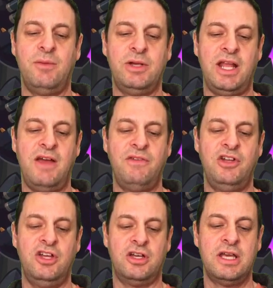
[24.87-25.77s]
We're going to have a
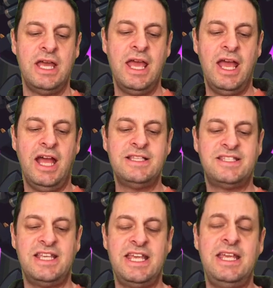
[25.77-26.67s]
look and
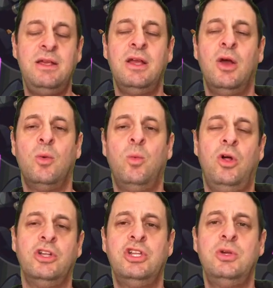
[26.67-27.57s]
see
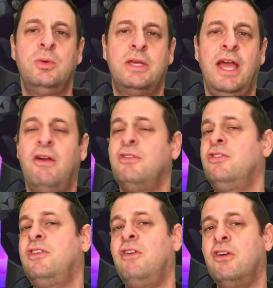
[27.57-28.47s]
what new
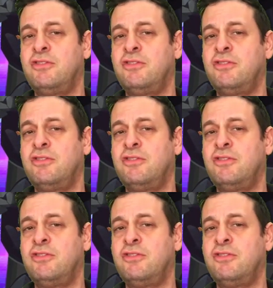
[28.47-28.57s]
characters there are,